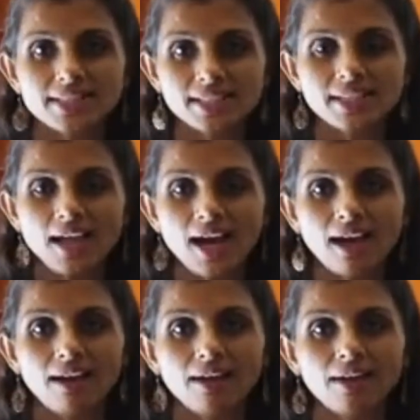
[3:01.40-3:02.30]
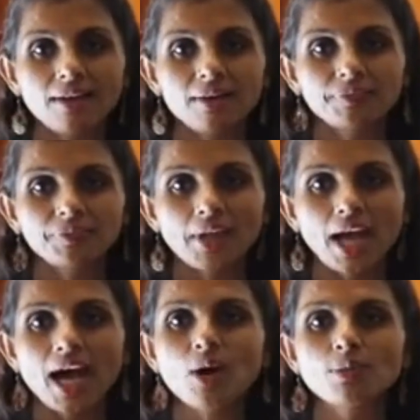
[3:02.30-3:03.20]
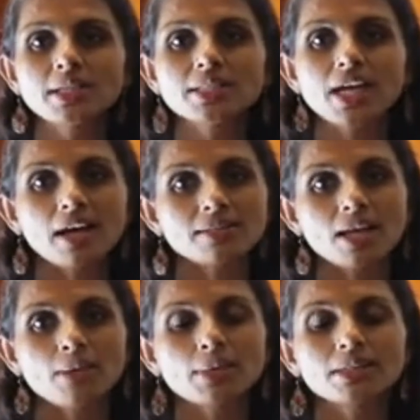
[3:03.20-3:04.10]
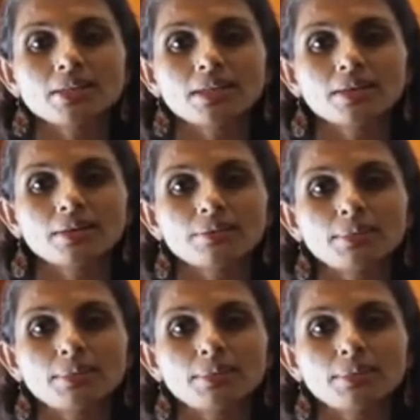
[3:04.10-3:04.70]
see how much our summer